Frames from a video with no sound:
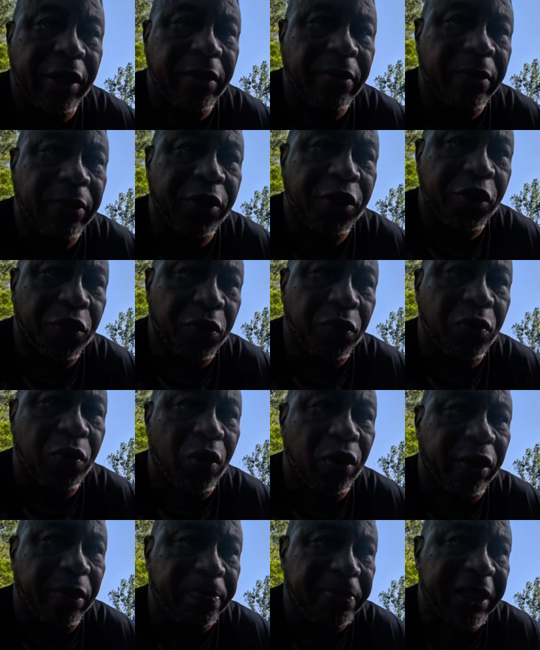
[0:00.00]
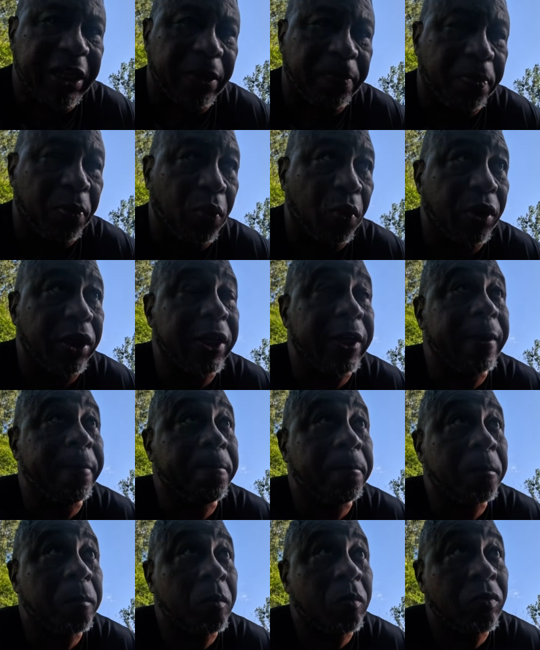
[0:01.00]
the screw on the bleeder port.
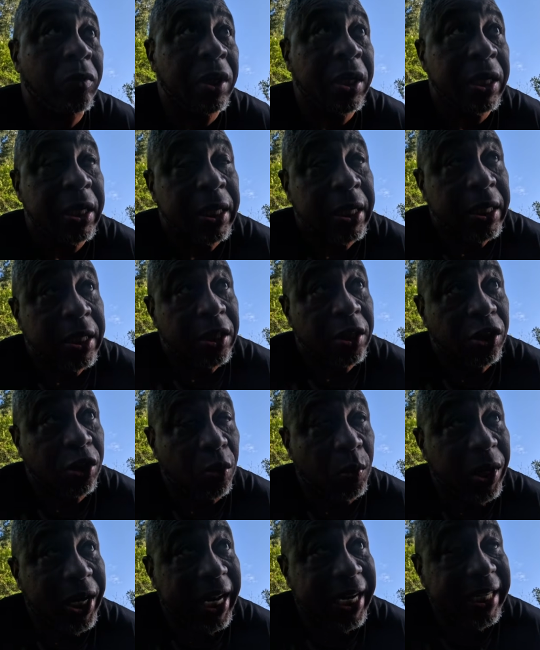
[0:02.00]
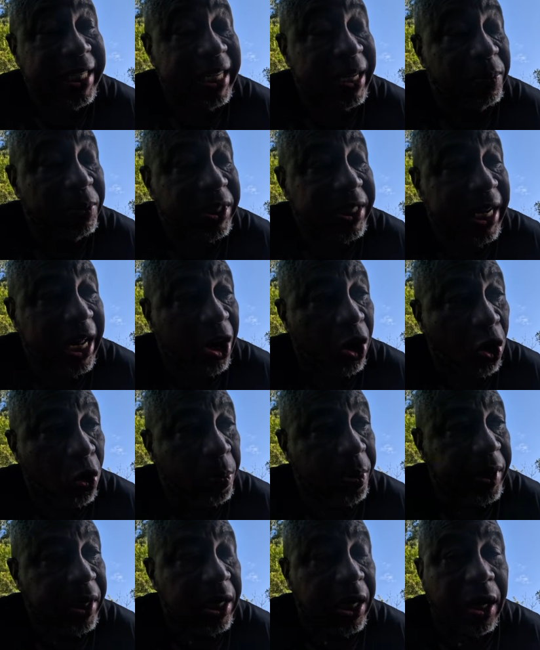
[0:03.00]
So what I did was I
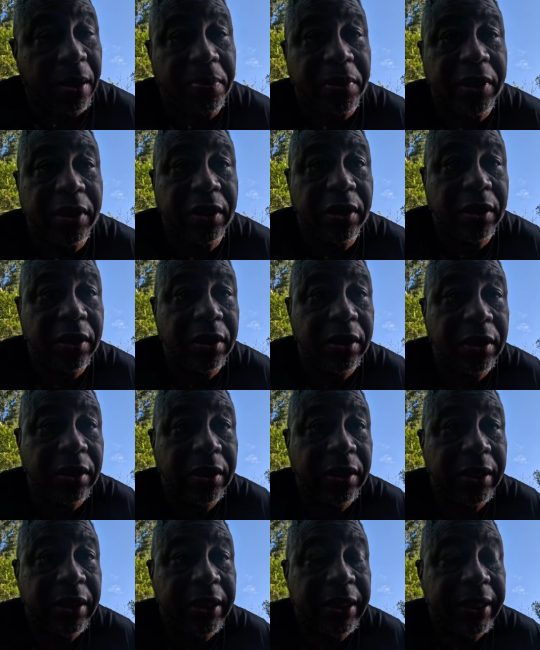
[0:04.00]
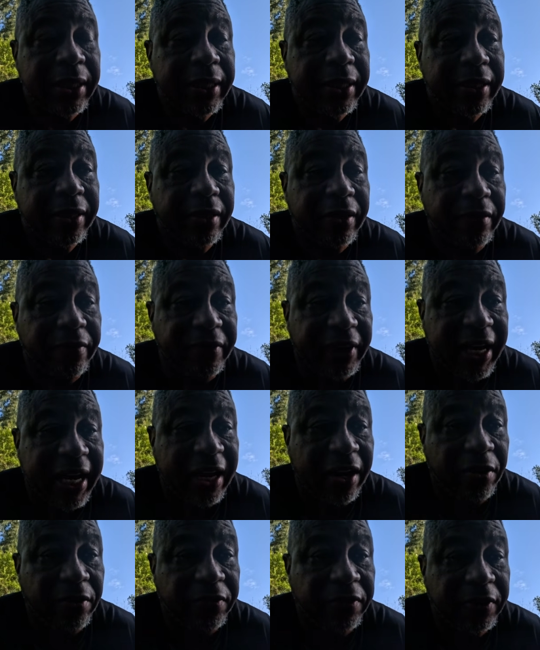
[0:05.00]
opened up the
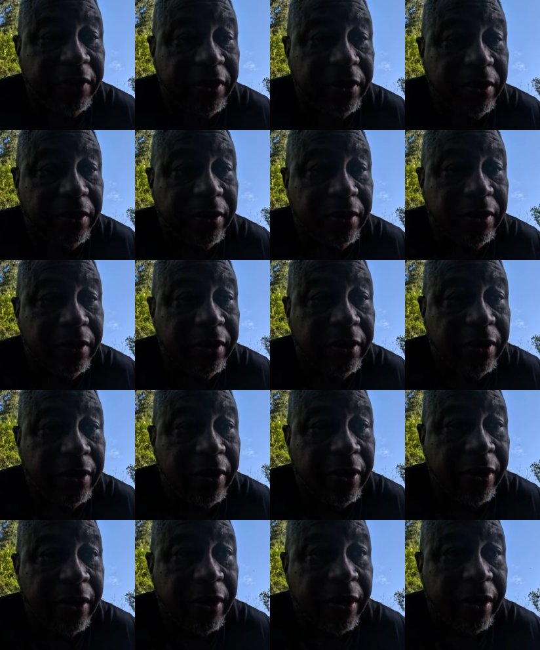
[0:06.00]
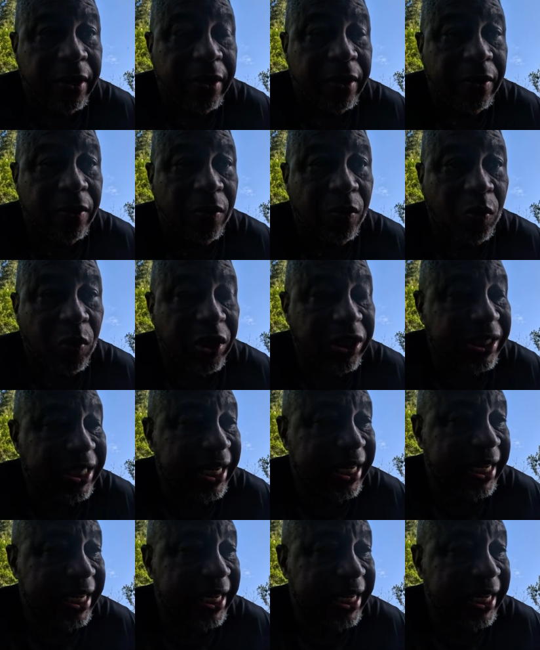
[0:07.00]
valve once I